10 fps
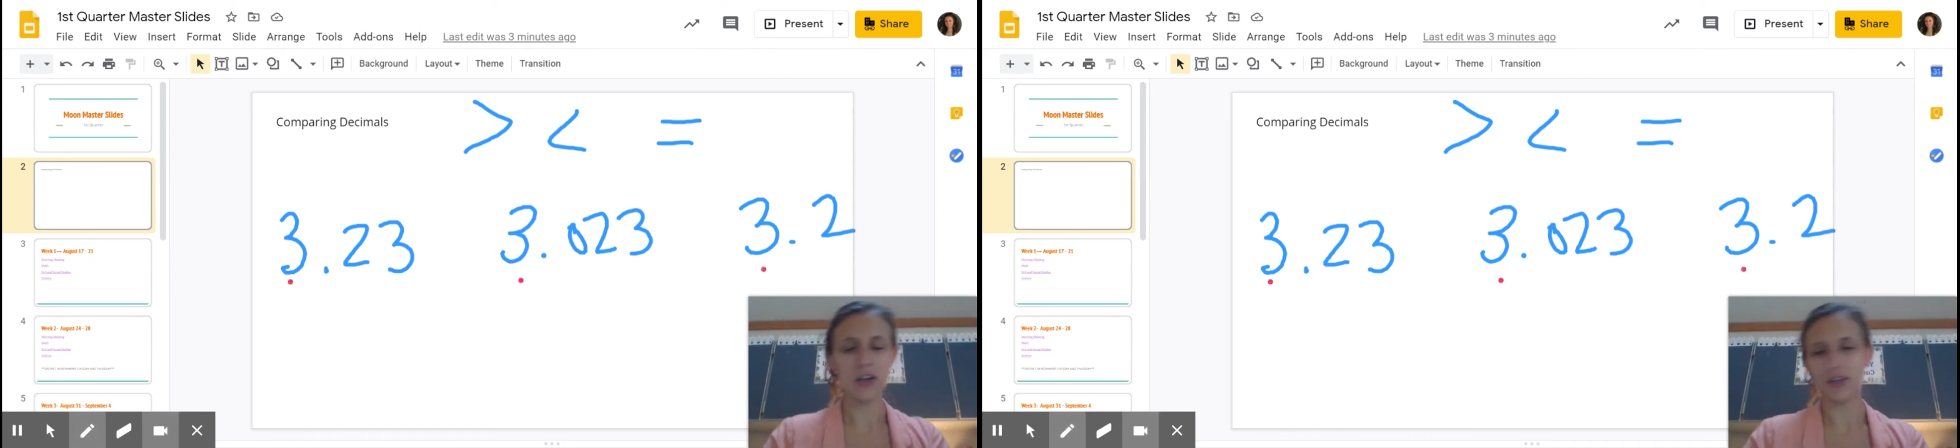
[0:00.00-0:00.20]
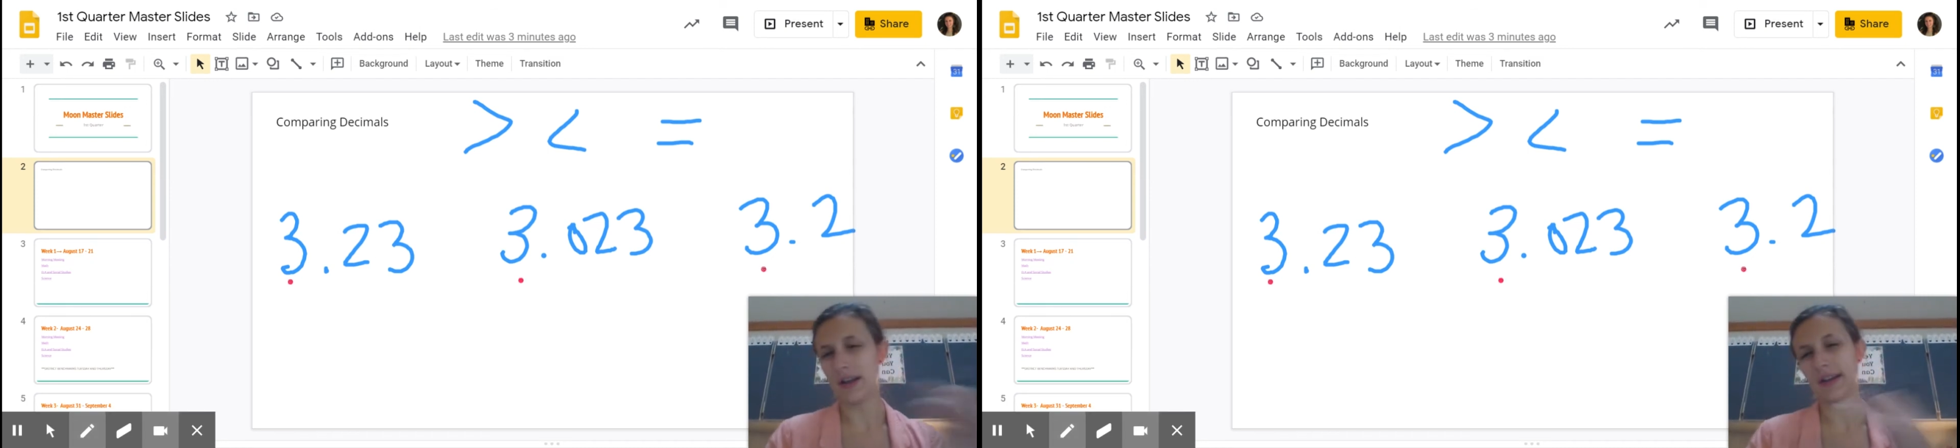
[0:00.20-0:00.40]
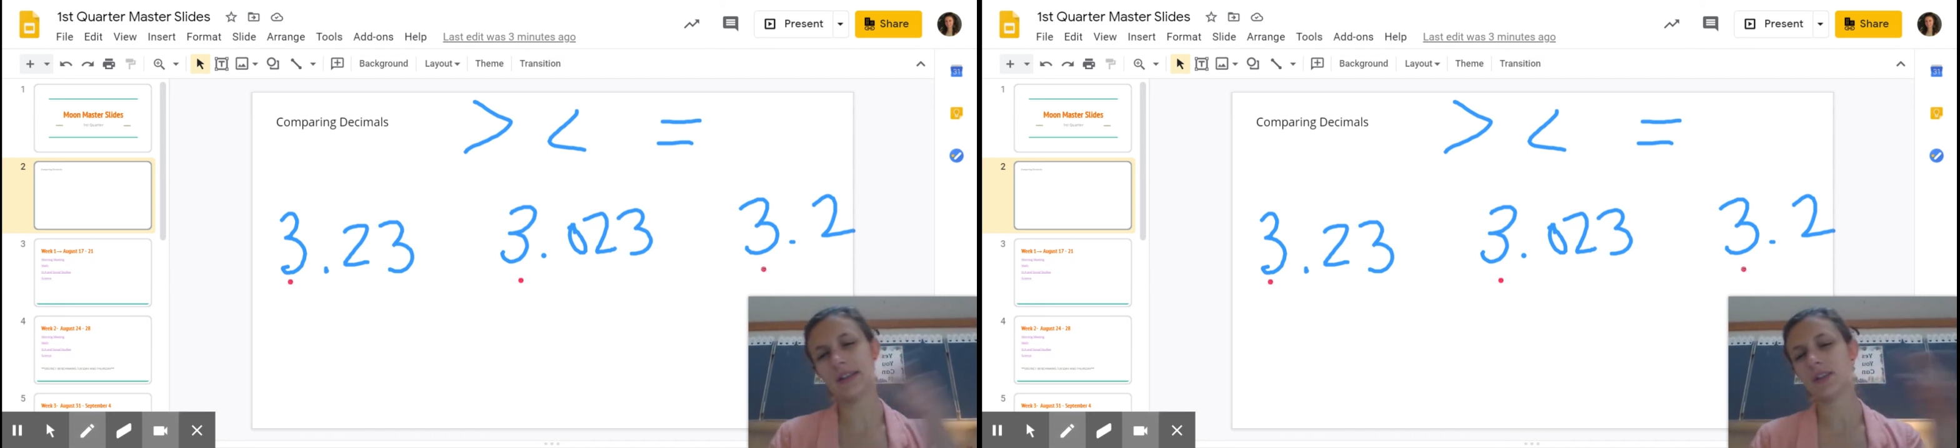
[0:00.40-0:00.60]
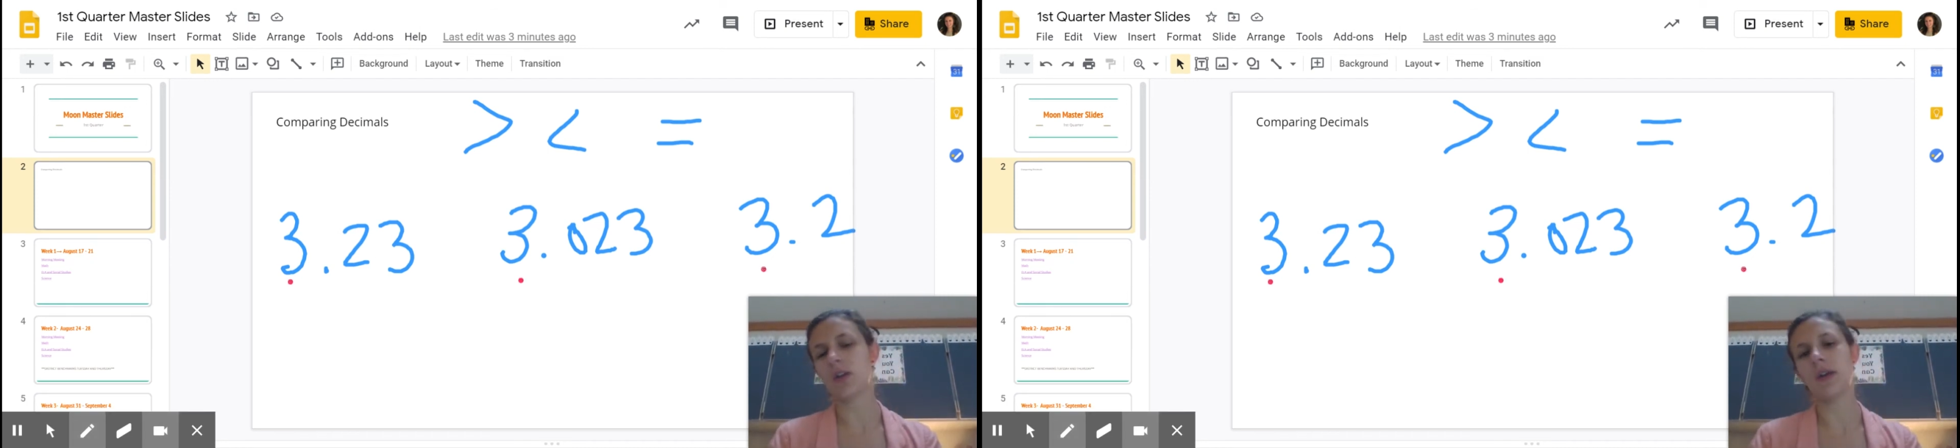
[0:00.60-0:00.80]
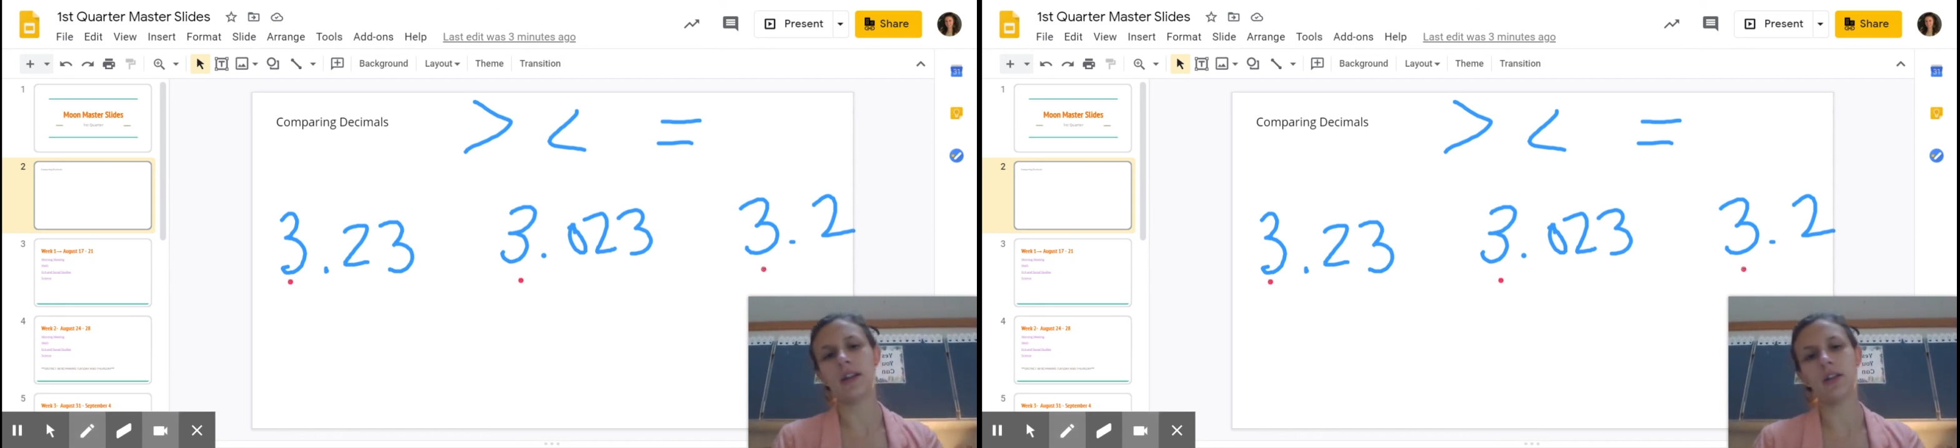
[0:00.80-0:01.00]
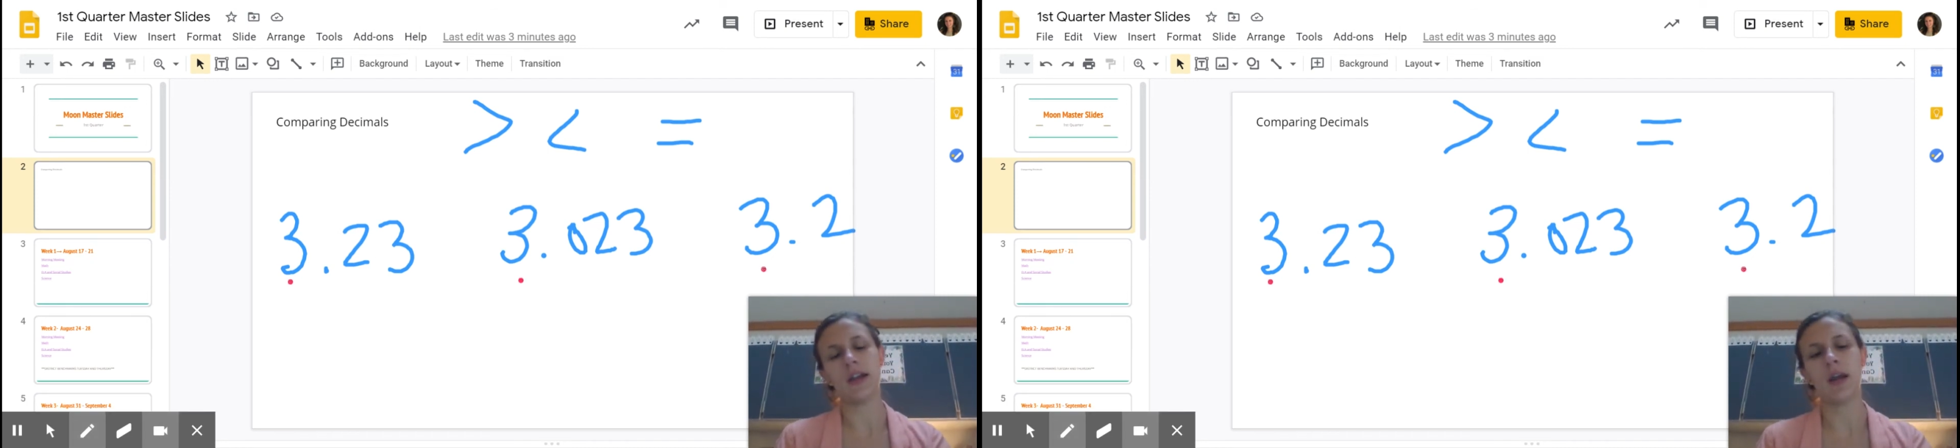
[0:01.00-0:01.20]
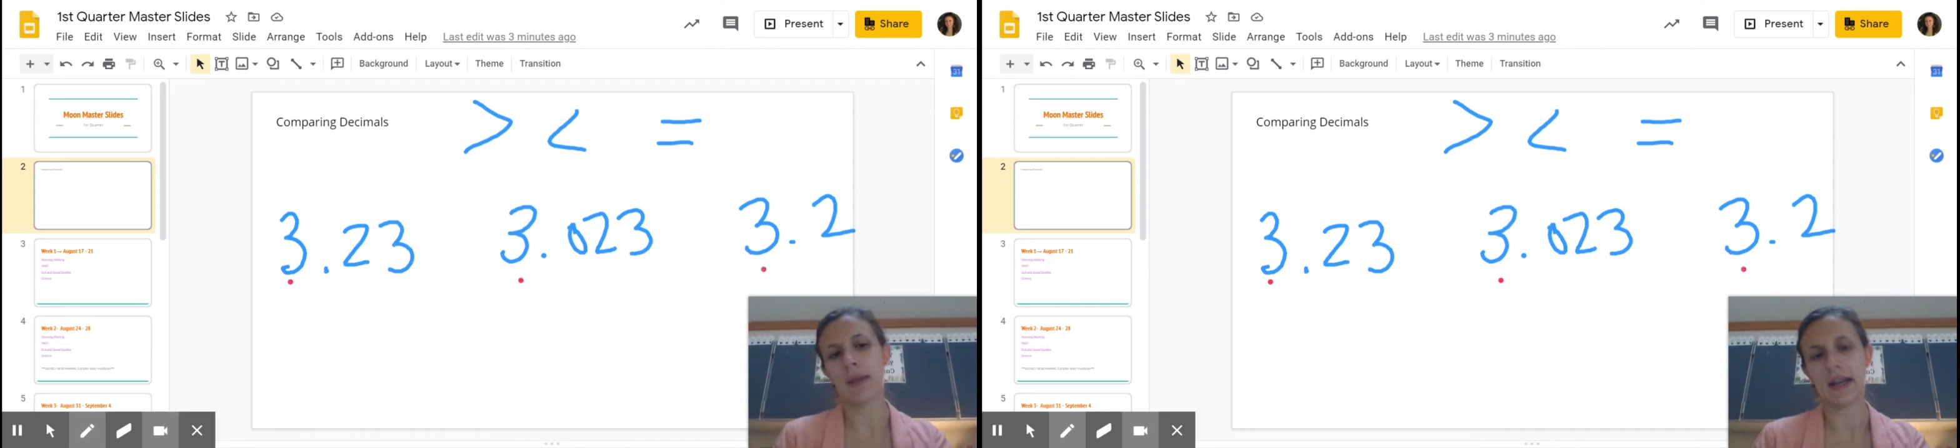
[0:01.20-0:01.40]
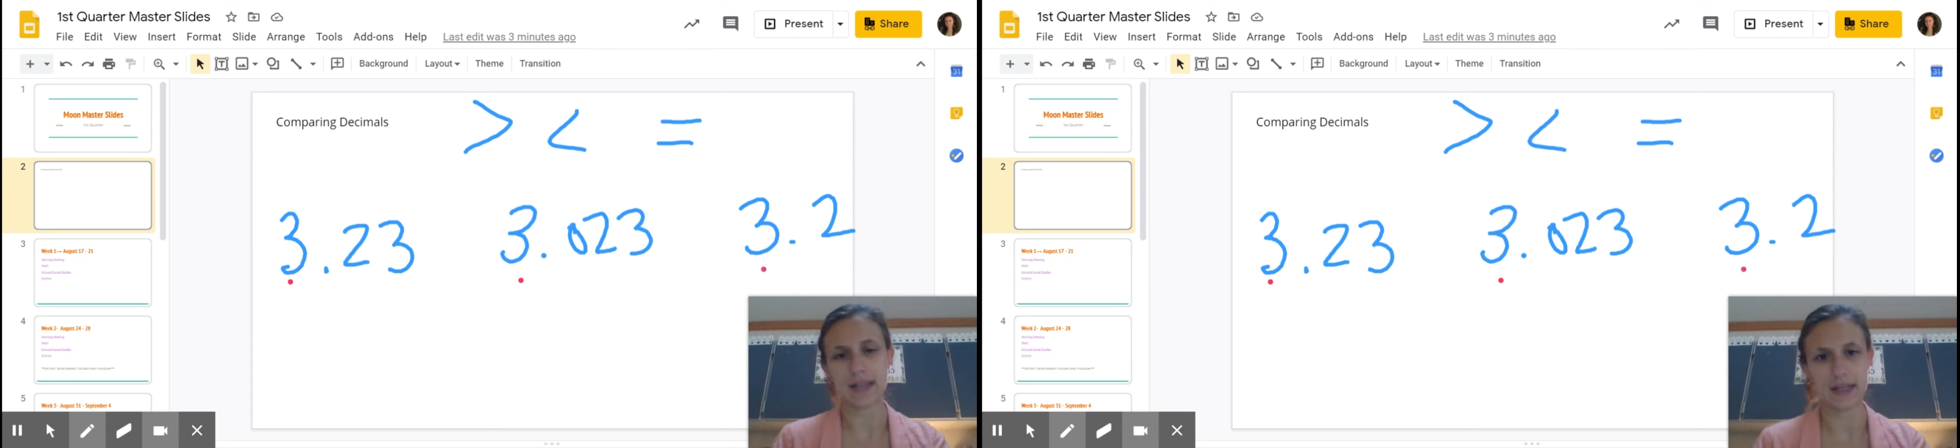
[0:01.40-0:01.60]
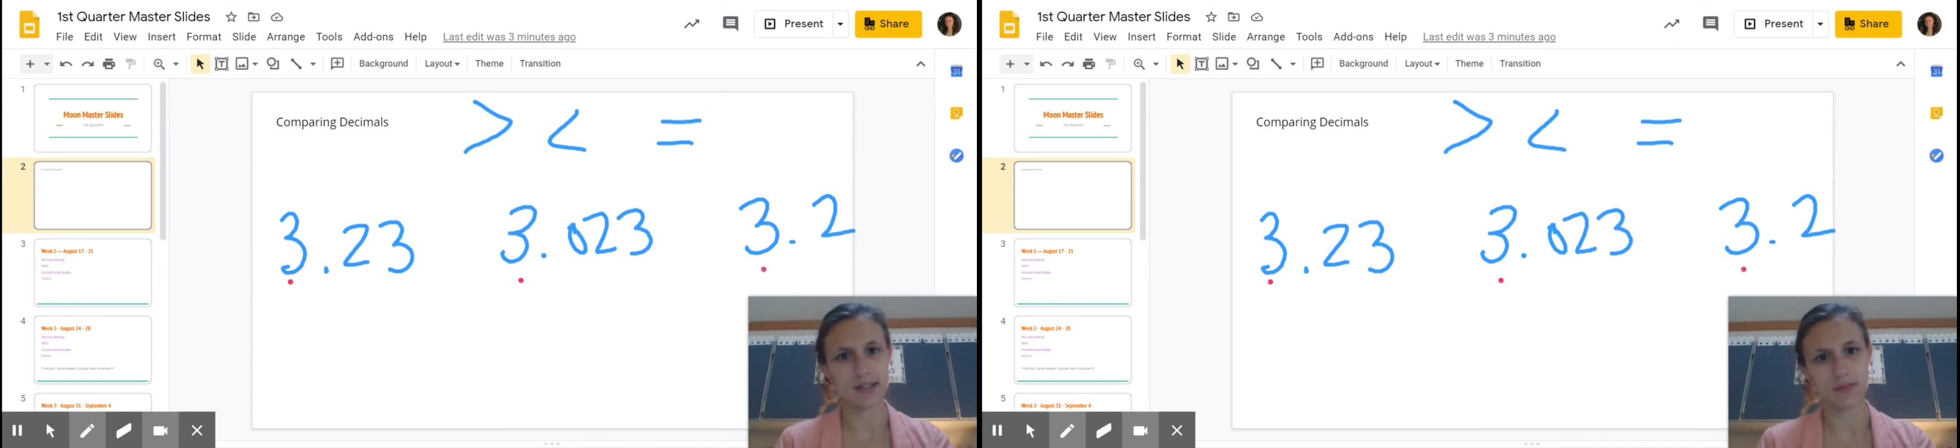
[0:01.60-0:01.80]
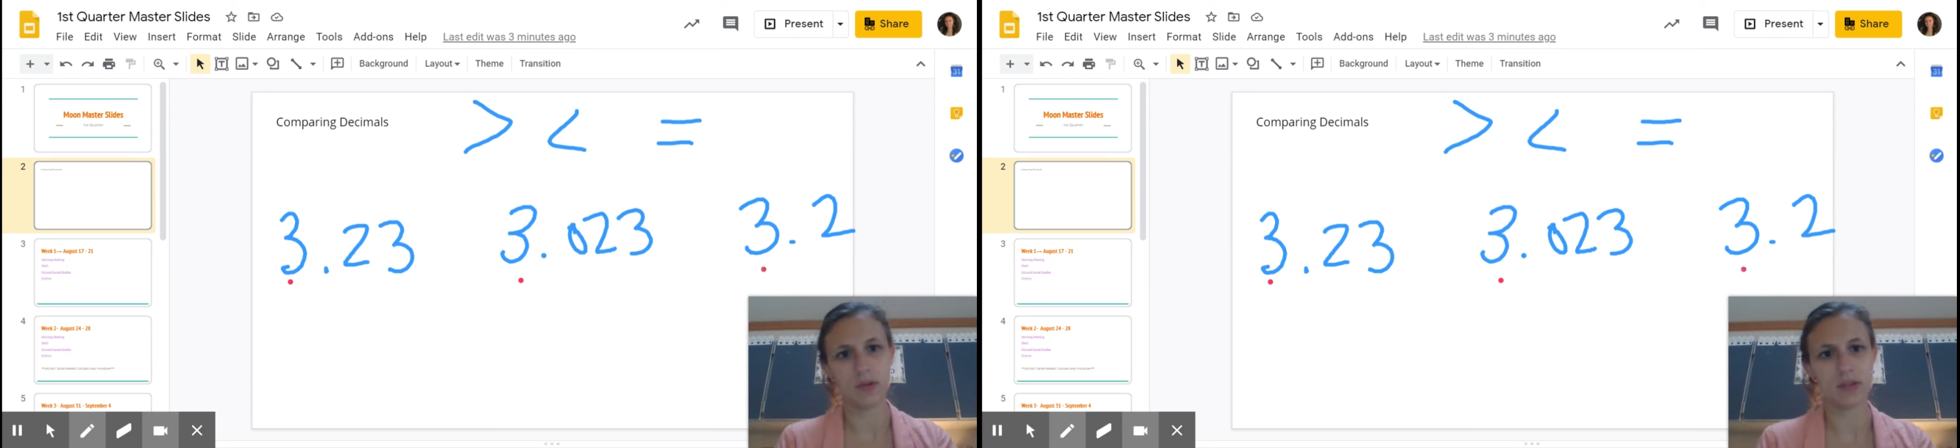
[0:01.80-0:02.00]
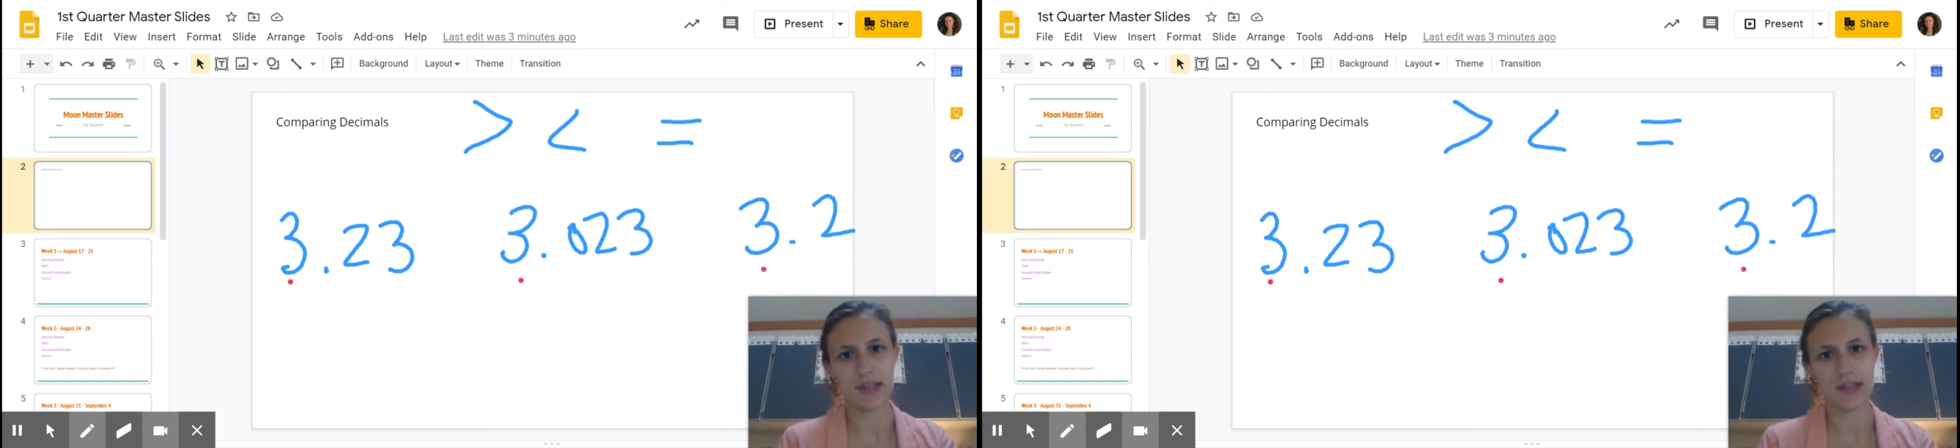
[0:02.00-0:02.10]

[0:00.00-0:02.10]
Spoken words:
So I need to go ahead and look at my decimals